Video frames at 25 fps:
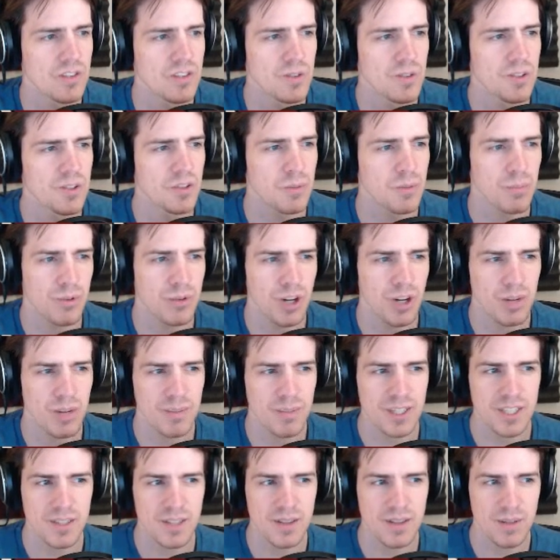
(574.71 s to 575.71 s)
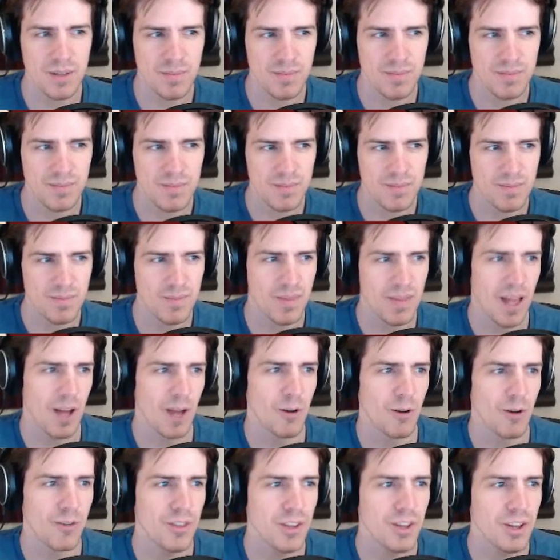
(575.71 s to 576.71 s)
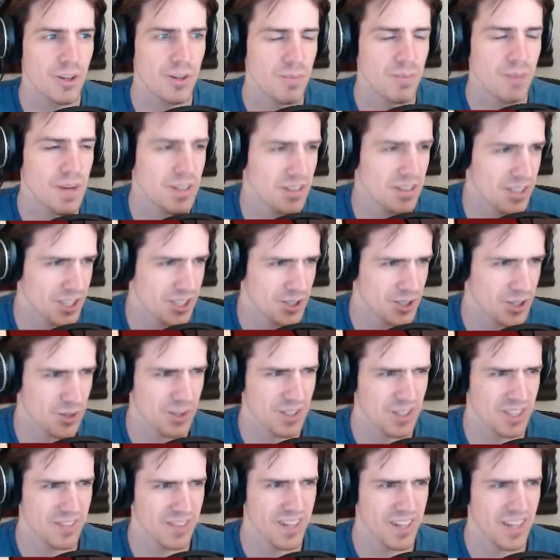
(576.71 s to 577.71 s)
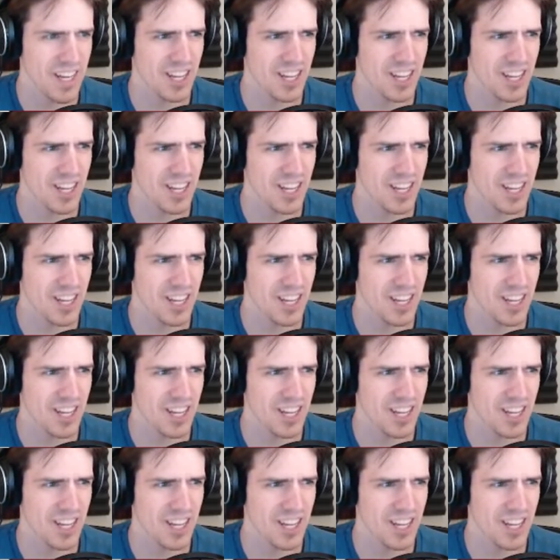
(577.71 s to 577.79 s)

So this is probably the healthier mentally choice of